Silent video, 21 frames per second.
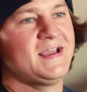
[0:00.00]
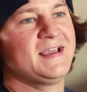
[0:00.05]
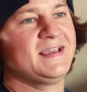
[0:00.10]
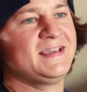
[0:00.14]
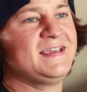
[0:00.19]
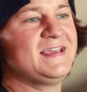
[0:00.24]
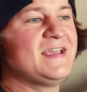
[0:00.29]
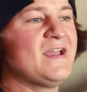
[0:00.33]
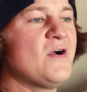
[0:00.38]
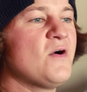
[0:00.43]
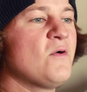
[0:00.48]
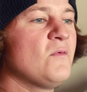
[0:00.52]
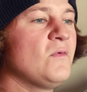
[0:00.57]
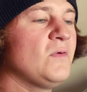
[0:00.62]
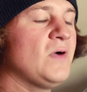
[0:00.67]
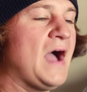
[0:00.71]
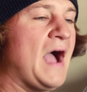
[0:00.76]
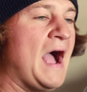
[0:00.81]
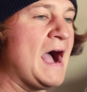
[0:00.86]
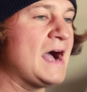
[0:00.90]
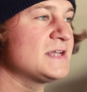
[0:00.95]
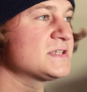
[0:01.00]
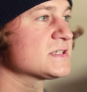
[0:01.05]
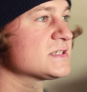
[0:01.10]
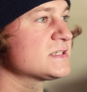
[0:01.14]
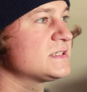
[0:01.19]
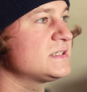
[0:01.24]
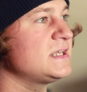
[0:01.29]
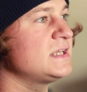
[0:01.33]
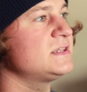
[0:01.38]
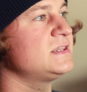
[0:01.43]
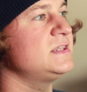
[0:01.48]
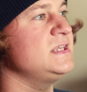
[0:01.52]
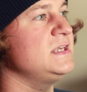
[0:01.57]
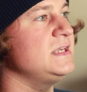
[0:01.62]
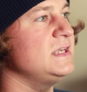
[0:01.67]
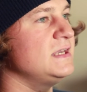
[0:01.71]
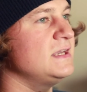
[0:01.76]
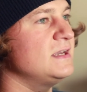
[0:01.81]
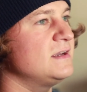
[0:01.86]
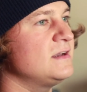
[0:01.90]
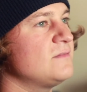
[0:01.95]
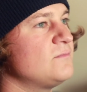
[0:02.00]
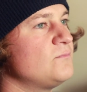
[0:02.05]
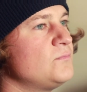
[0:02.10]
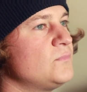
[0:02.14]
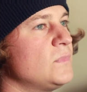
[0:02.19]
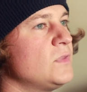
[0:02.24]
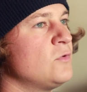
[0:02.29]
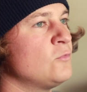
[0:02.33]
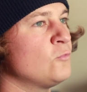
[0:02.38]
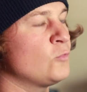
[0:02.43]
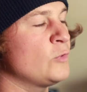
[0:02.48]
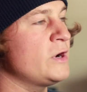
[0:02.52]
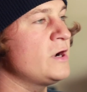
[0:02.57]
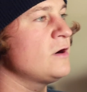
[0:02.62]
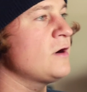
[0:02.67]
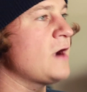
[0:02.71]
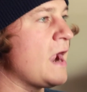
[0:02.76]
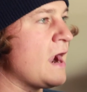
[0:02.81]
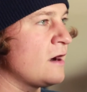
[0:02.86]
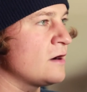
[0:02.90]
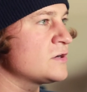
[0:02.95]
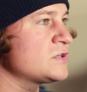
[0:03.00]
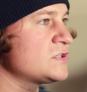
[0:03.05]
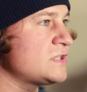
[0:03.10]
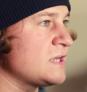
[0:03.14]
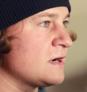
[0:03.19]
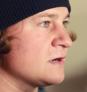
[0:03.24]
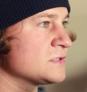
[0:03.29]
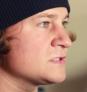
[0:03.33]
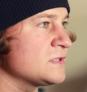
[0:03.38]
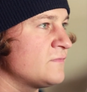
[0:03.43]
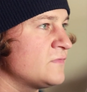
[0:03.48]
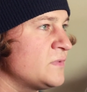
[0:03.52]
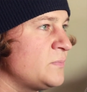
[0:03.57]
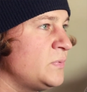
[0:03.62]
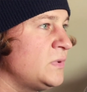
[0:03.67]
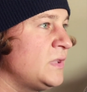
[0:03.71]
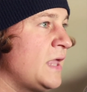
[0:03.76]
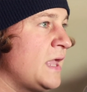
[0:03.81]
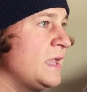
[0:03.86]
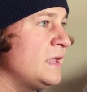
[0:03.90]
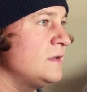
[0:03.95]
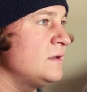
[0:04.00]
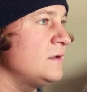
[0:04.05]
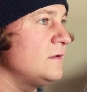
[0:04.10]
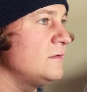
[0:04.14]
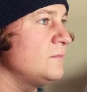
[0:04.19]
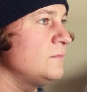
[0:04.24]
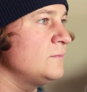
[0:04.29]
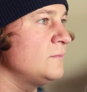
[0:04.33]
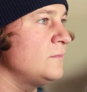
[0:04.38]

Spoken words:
He asks that the rear air stairs of the plane